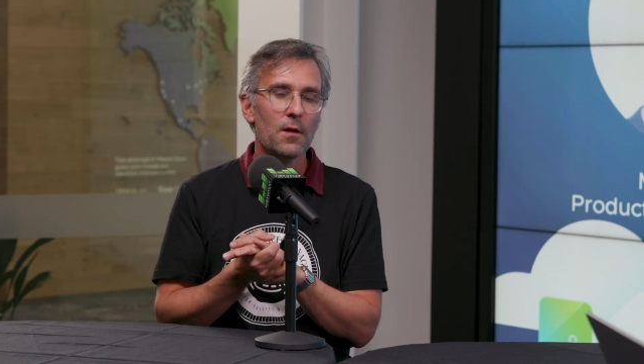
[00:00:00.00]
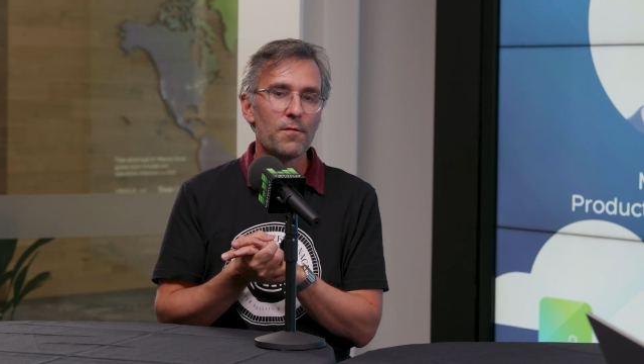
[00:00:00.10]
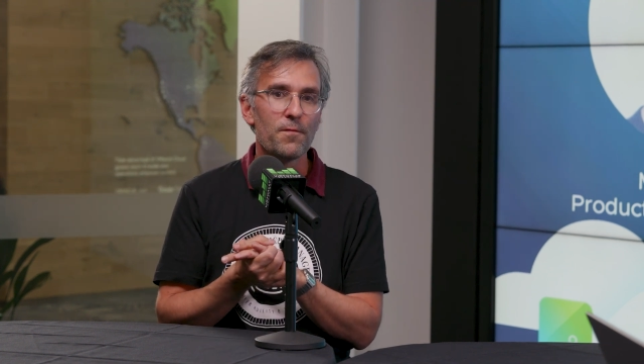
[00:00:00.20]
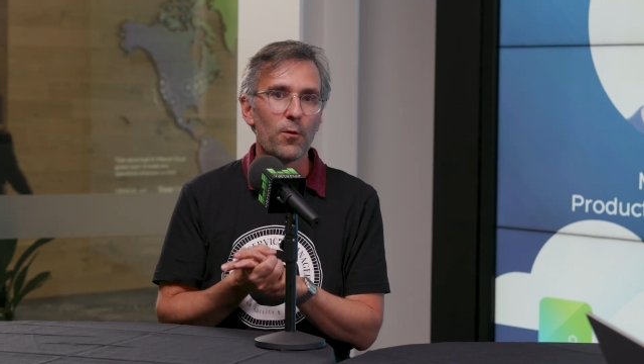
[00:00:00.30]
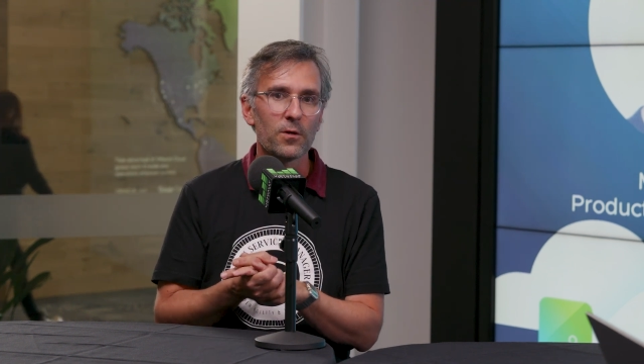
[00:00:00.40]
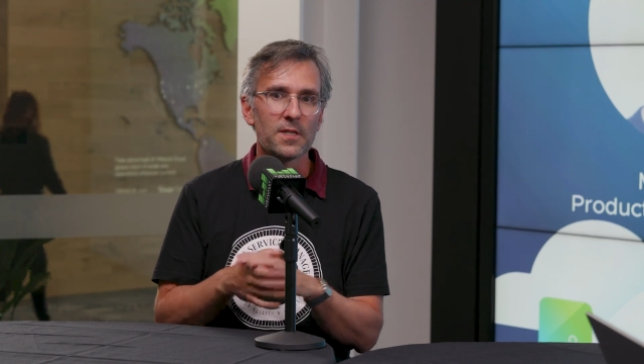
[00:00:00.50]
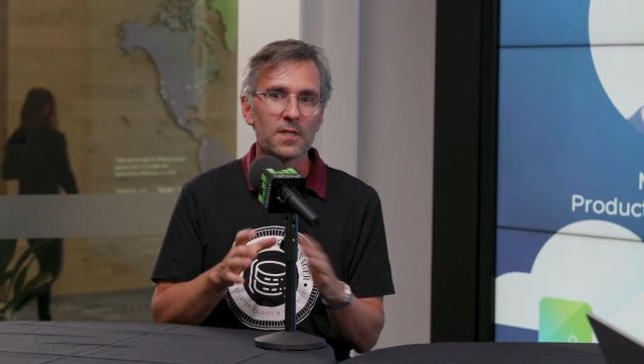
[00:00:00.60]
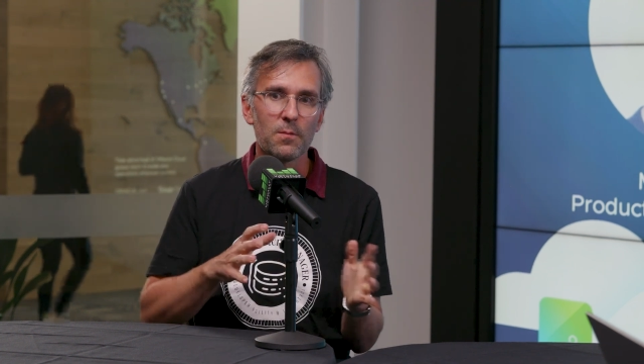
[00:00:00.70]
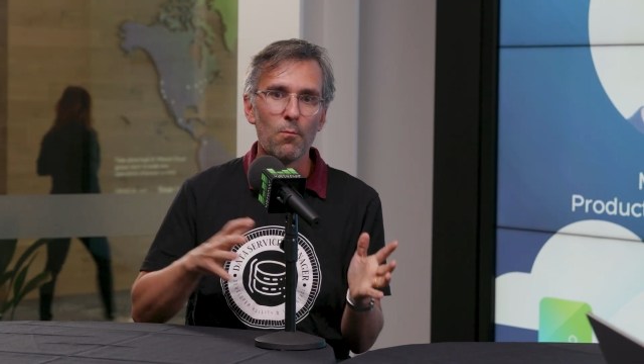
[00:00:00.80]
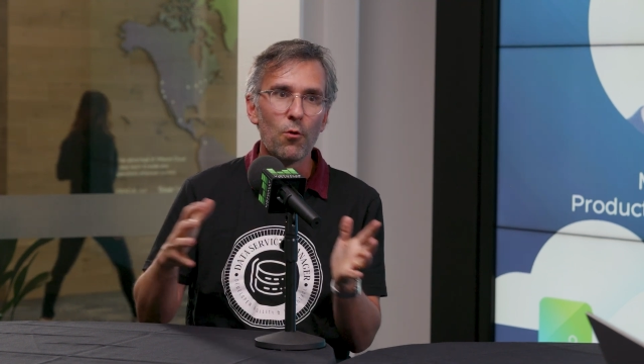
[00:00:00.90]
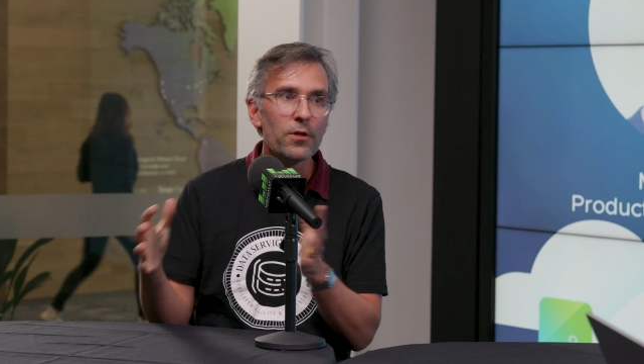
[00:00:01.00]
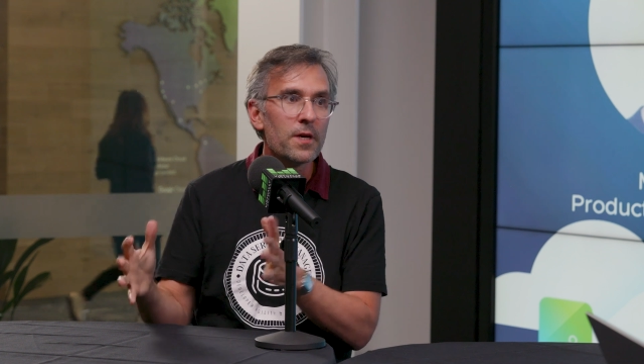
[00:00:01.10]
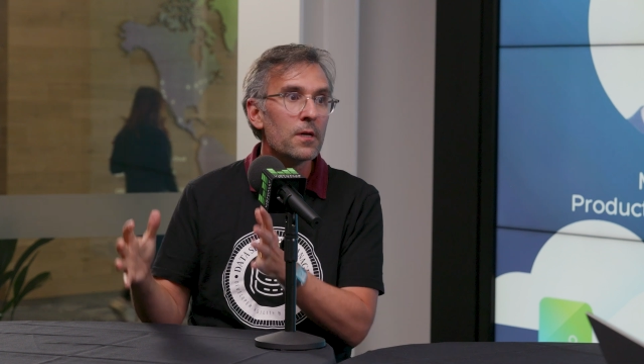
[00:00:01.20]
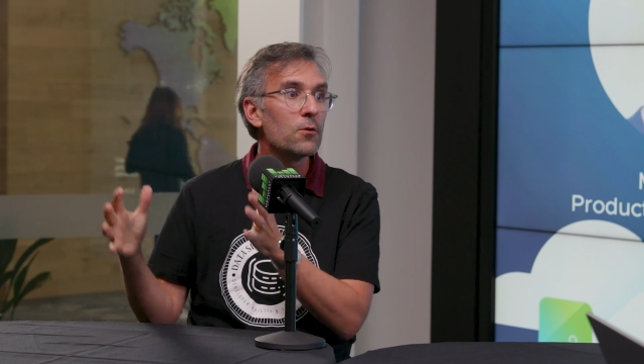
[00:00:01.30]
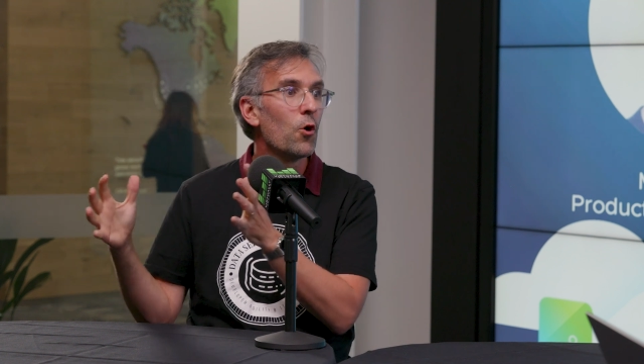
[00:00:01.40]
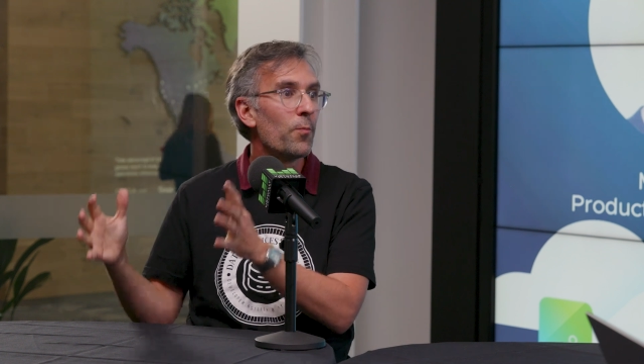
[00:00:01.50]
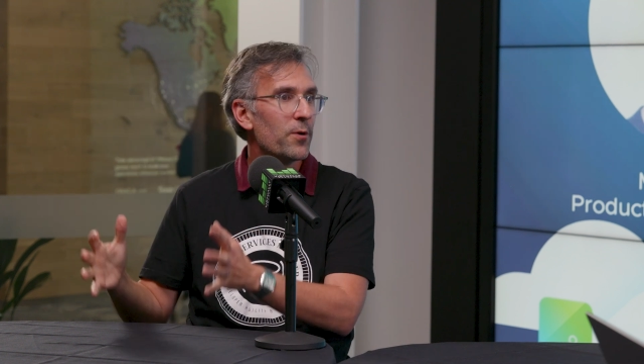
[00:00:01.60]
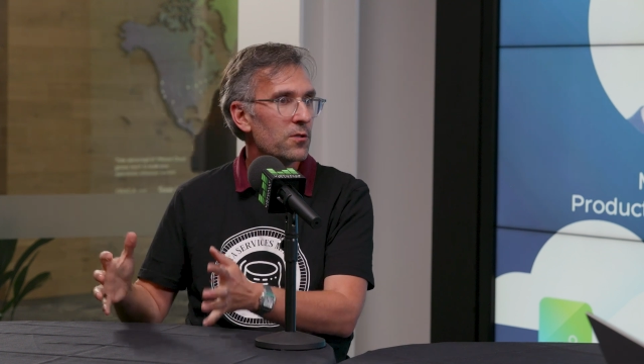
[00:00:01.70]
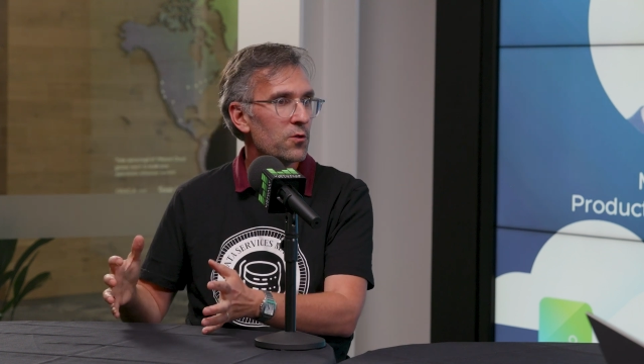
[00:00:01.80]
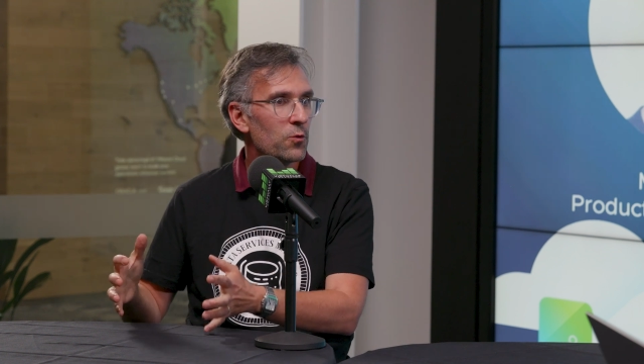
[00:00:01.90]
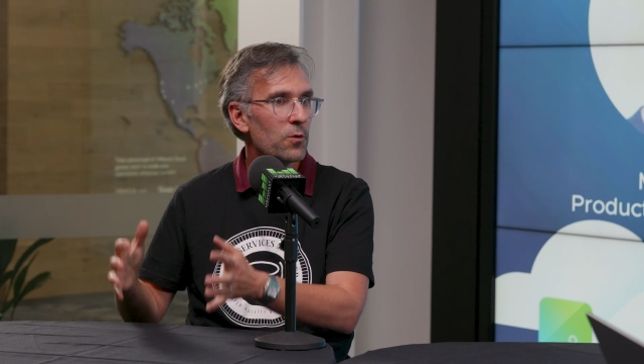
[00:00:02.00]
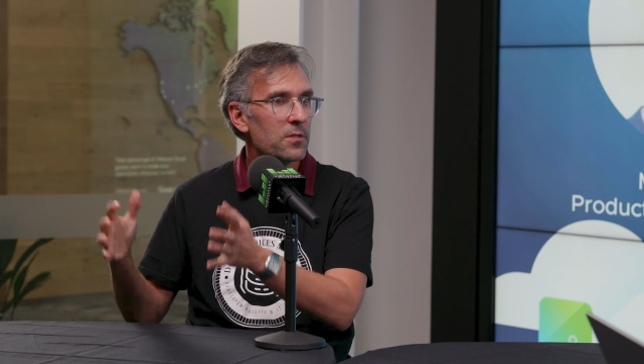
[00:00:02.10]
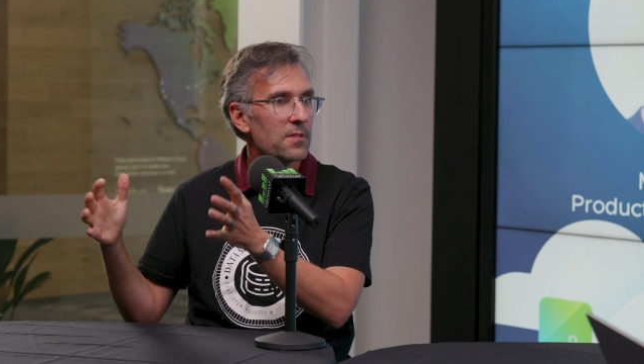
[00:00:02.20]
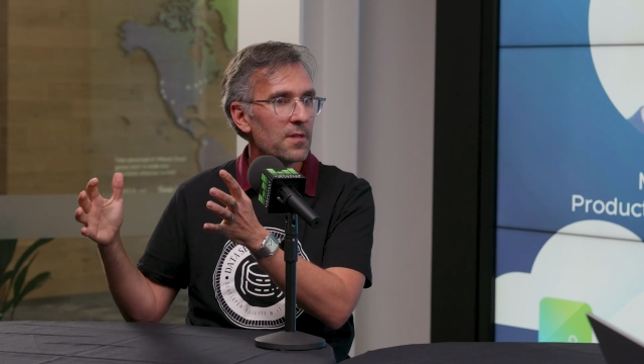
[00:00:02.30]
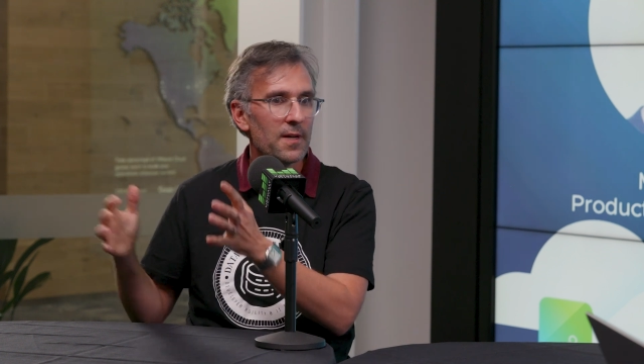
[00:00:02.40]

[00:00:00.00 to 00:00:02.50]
For this modern open source,